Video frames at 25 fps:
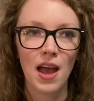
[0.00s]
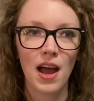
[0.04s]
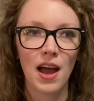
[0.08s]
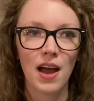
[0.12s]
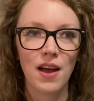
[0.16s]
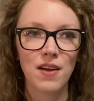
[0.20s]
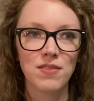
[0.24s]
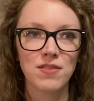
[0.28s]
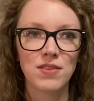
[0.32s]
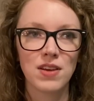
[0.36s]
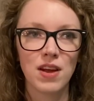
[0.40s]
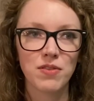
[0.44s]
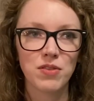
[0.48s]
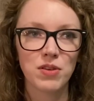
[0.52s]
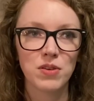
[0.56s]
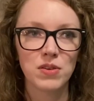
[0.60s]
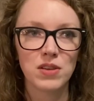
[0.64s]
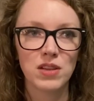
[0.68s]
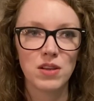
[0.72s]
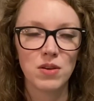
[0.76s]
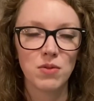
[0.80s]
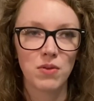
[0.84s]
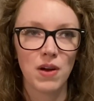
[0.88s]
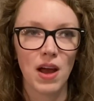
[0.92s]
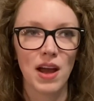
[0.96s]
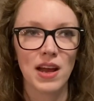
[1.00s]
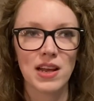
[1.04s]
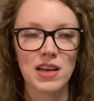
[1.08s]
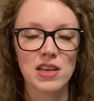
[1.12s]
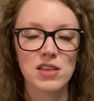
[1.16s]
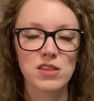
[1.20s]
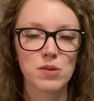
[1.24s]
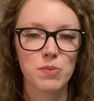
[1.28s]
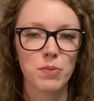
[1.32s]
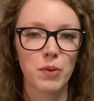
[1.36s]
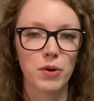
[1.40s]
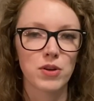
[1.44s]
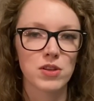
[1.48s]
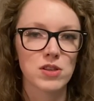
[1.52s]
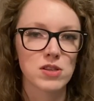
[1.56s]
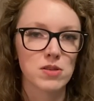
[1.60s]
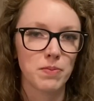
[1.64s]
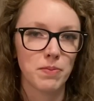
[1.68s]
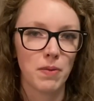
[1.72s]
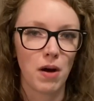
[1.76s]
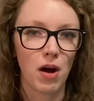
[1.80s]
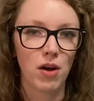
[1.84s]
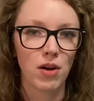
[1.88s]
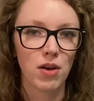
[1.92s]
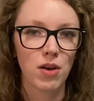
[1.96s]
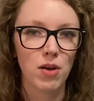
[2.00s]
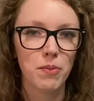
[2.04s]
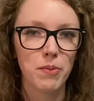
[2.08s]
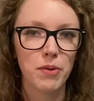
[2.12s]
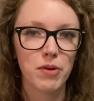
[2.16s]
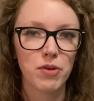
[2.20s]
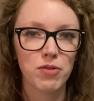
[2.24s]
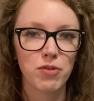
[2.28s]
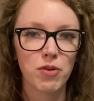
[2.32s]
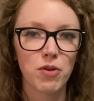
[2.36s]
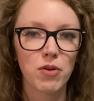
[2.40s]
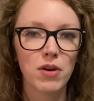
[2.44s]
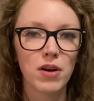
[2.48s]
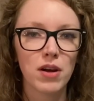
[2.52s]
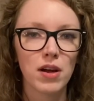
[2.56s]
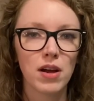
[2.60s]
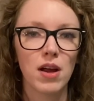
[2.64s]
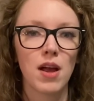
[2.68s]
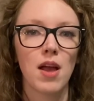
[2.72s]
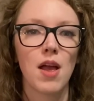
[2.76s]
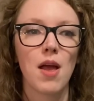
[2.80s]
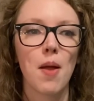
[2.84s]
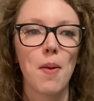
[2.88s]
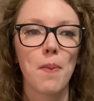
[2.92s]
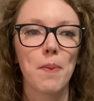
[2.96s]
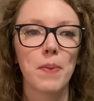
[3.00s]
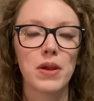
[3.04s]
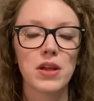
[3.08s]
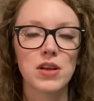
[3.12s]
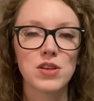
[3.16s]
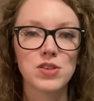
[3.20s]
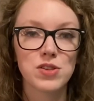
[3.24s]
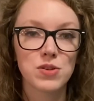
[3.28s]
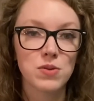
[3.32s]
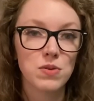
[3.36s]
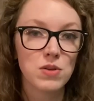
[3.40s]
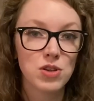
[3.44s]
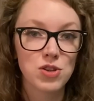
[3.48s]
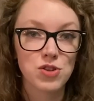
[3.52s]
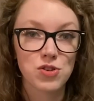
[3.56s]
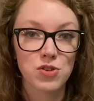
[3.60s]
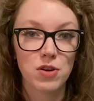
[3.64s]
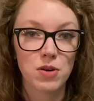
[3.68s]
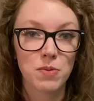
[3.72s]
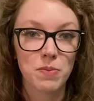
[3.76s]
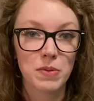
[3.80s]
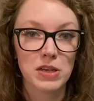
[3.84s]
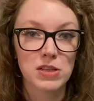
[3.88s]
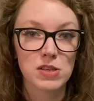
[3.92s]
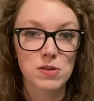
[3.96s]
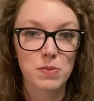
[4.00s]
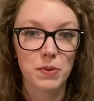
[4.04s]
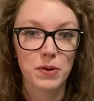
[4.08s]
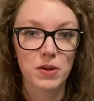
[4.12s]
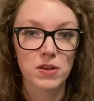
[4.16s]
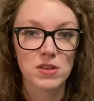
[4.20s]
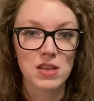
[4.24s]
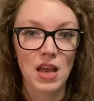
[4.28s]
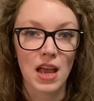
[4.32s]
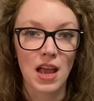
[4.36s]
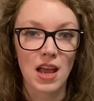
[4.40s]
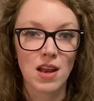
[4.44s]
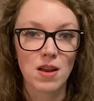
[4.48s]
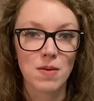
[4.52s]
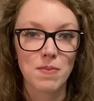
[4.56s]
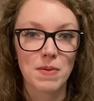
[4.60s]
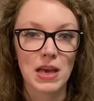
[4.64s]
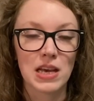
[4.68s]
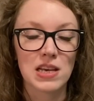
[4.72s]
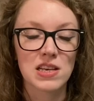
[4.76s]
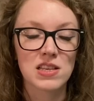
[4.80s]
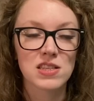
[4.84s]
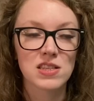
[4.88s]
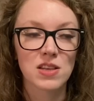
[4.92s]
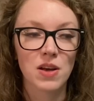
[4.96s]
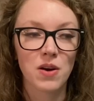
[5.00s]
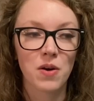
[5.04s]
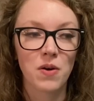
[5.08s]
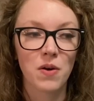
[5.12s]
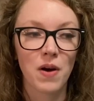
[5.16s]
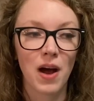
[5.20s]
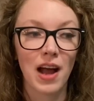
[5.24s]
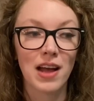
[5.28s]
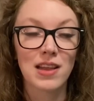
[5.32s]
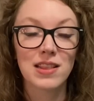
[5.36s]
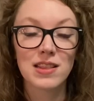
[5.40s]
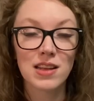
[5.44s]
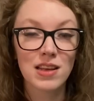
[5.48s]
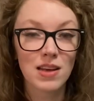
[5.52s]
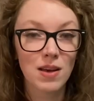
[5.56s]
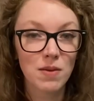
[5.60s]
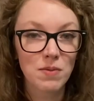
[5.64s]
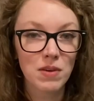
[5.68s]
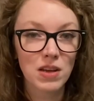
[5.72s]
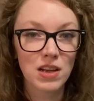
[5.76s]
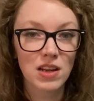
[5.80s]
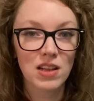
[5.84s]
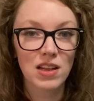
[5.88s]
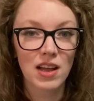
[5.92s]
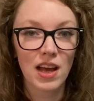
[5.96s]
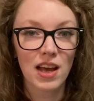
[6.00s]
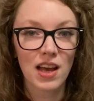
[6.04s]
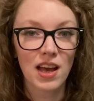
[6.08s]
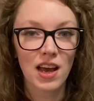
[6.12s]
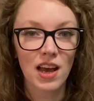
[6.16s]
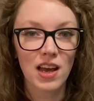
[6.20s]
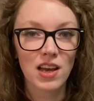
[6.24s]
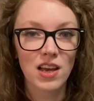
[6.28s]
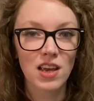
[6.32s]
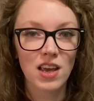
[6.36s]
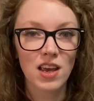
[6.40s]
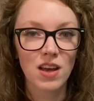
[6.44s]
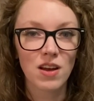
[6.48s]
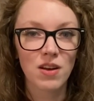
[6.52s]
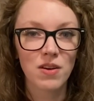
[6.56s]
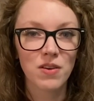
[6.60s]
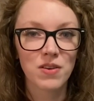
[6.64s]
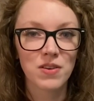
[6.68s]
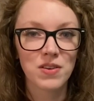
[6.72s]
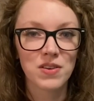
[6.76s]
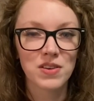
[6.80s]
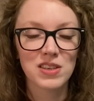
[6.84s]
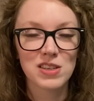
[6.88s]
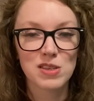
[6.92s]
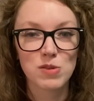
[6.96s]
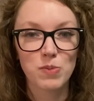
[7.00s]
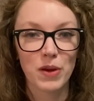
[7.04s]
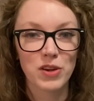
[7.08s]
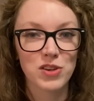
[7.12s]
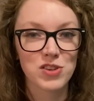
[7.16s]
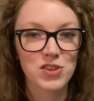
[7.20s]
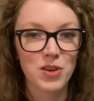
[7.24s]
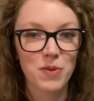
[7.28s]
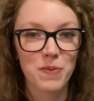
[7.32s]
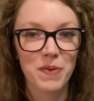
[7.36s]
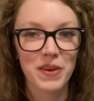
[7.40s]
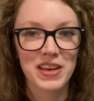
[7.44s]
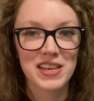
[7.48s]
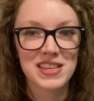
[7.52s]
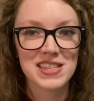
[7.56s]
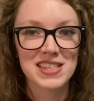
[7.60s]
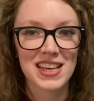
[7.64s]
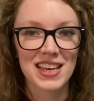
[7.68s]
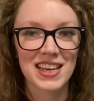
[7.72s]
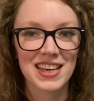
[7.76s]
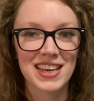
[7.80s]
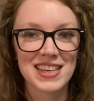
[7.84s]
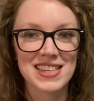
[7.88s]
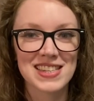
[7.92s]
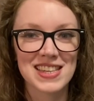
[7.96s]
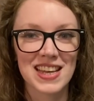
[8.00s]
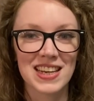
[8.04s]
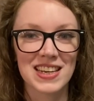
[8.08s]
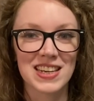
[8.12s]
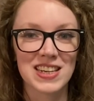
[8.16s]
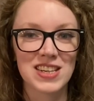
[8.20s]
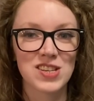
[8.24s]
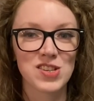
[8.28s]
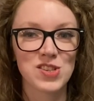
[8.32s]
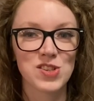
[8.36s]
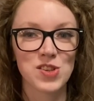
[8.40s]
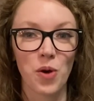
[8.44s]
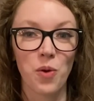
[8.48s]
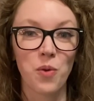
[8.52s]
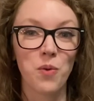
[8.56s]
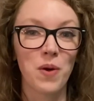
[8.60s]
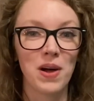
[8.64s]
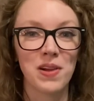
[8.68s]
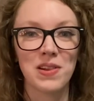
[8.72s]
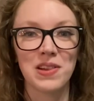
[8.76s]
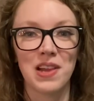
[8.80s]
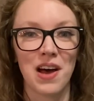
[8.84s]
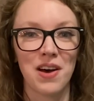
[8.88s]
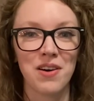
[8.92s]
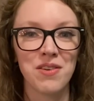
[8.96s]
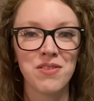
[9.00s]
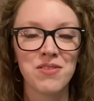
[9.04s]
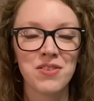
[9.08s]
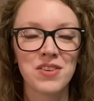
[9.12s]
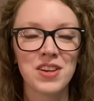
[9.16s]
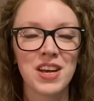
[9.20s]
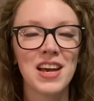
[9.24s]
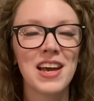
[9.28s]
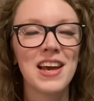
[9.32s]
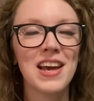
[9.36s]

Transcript: I've never really read a sports manga before, but I do enjoy my sports anime, so I think I'm gonna like Haikyuu, especially because, like I said, it is so well loved.